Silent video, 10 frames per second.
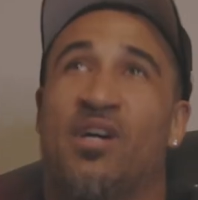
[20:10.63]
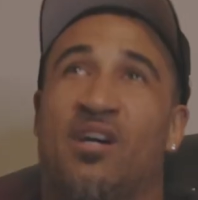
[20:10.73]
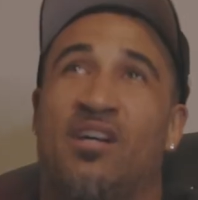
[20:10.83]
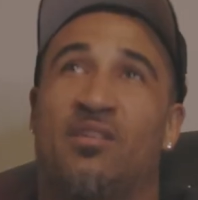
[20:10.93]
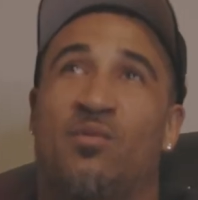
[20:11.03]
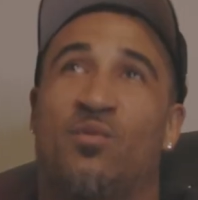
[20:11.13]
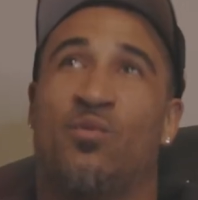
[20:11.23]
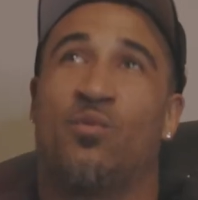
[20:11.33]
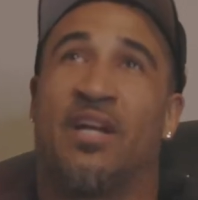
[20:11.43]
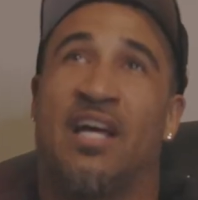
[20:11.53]
but
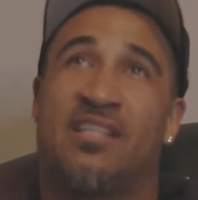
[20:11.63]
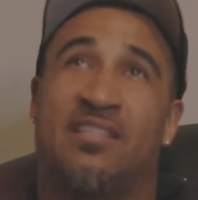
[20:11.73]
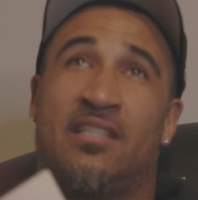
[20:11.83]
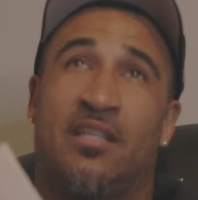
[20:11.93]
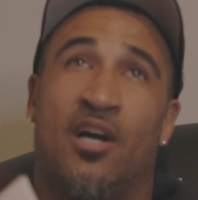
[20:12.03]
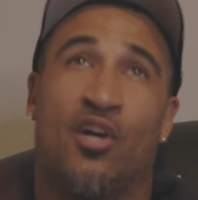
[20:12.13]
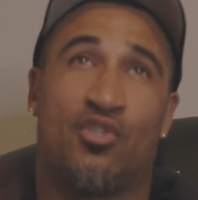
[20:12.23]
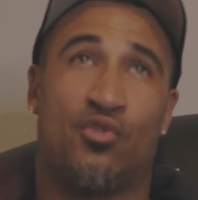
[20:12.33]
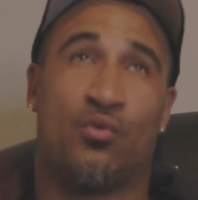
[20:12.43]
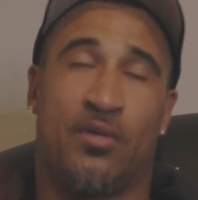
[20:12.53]
what I seen
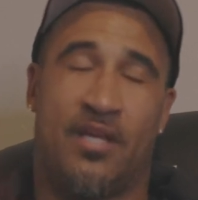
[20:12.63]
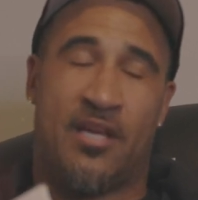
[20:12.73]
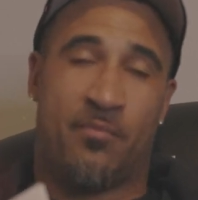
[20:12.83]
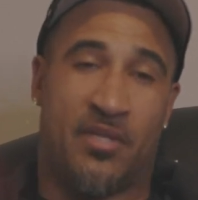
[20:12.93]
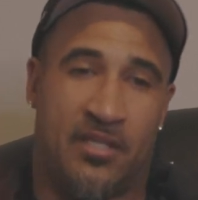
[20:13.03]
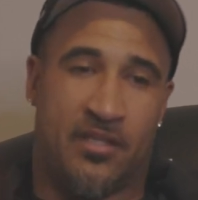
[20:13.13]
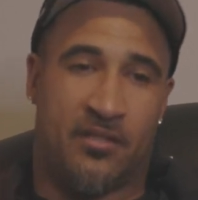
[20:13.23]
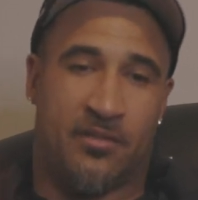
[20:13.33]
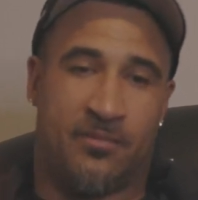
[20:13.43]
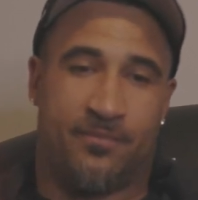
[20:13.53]
y'all do at
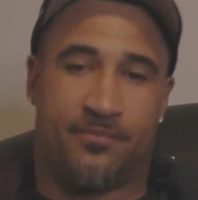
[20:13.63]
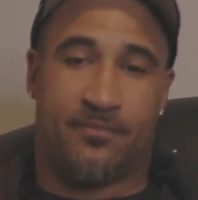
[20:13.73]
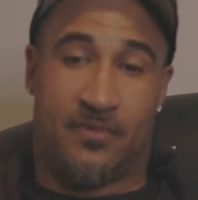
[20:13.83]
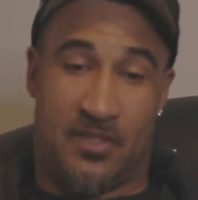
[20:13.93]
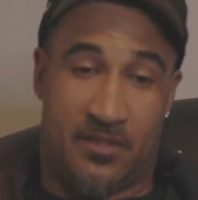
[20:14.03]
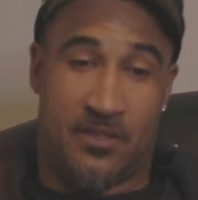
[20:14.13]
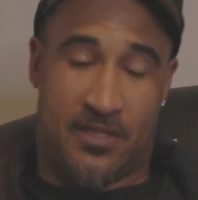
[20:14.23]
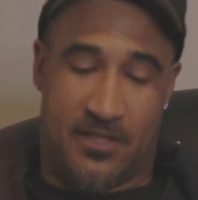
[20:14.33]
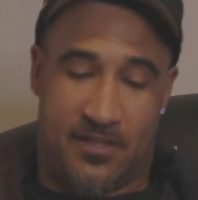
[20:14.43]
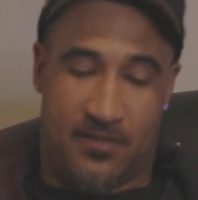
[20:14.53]
McKeel
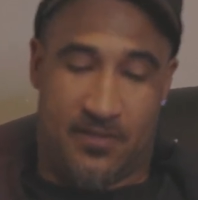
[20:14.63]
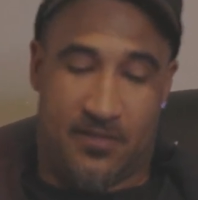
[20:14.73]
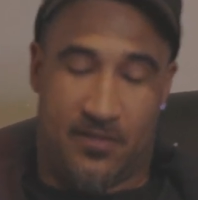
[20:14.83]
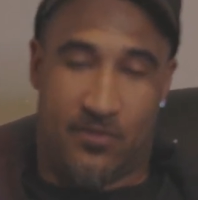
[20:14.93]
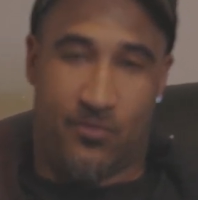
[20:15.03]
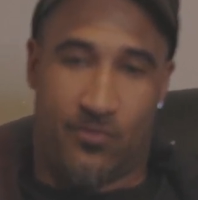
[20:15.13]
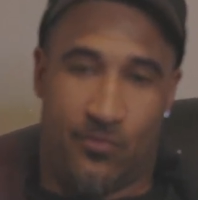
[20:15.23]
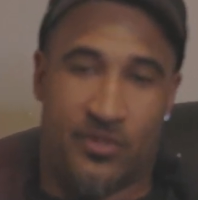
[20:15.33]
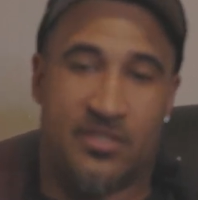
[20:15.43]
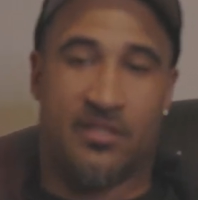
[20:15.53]
and
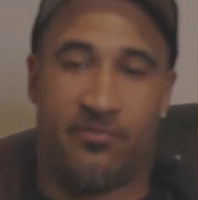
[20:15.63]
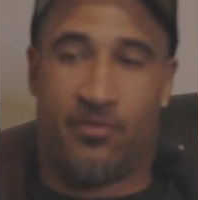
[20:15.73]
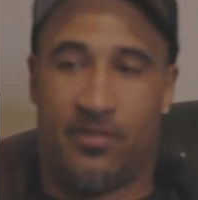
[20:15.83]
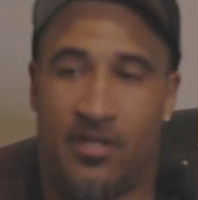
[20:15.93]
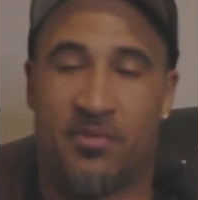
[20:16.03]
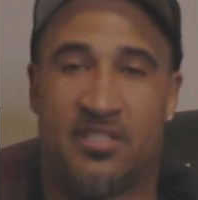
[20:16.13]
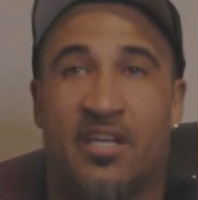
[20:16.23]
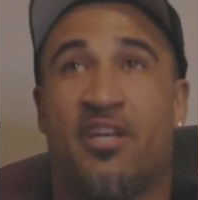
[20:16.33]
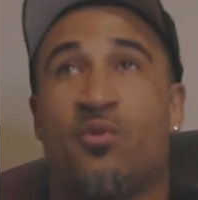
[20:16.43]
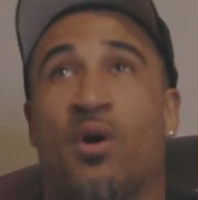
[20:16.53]
was different. I'm gonna
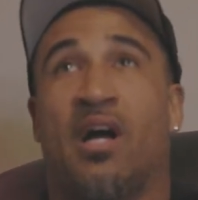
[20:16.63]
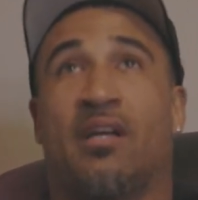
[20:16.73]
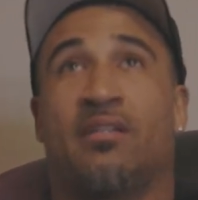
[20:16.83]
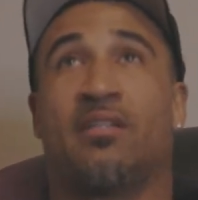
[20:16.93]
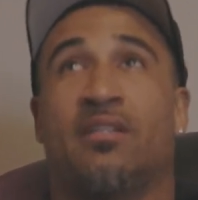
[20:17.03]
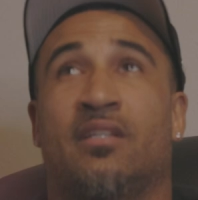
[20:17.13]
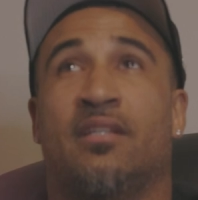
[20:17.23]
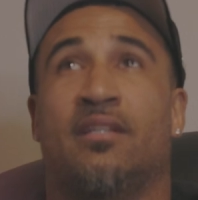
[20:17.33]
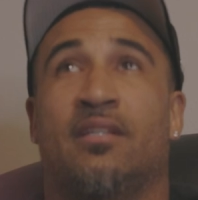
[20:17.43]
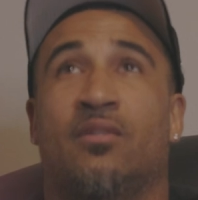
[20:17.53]
tell you why.
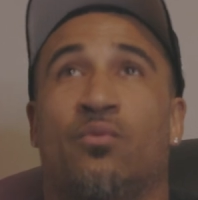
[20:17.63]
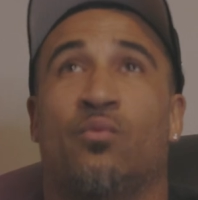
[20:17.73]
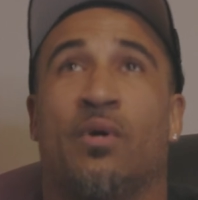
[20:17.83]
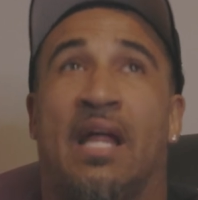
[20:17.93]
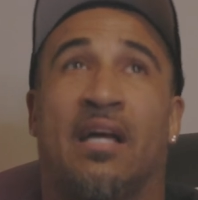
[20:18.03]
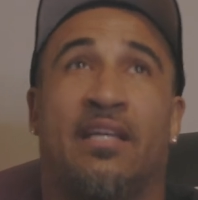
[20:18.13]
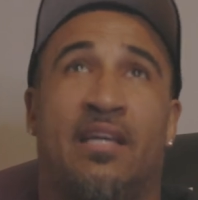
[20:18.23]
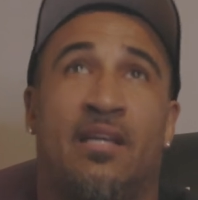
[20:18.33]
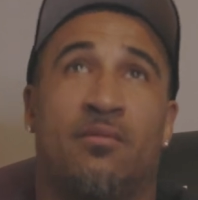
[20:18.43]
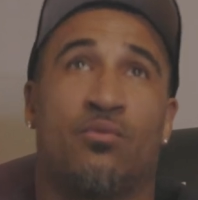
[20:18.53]
When I
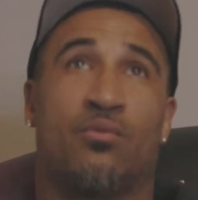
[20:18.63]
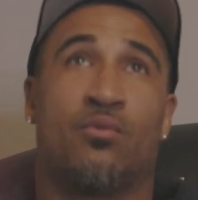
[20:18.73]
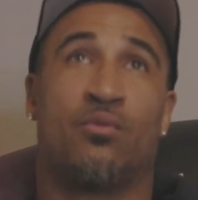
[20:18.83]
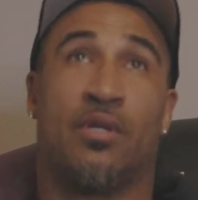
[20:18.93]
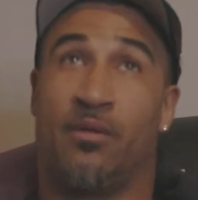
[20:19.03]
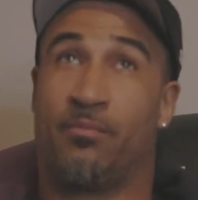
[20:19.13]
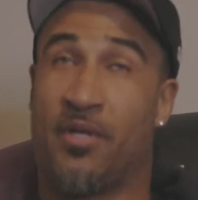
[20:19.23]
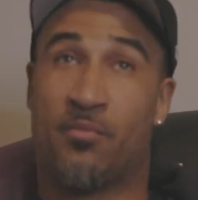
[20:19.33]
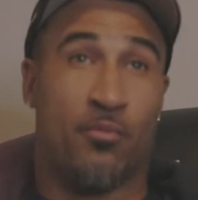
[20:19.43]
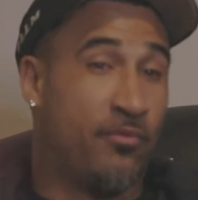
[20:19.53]
came through
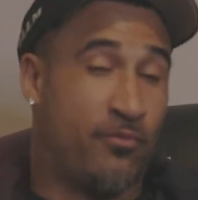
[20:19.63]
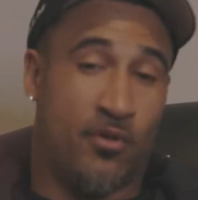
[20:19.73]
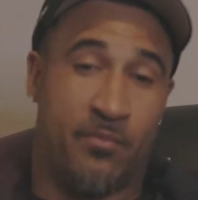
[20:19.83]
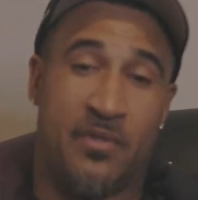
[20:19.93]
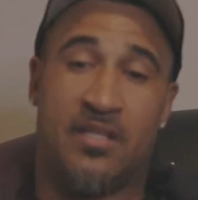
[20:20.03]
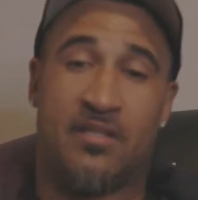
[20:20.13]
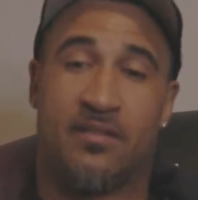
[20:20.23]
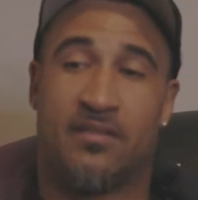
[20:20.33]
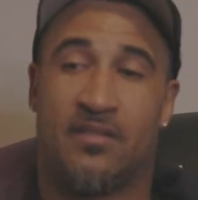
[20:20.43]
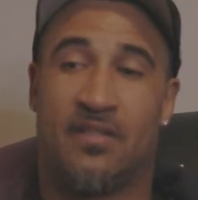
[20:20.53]
and people before me,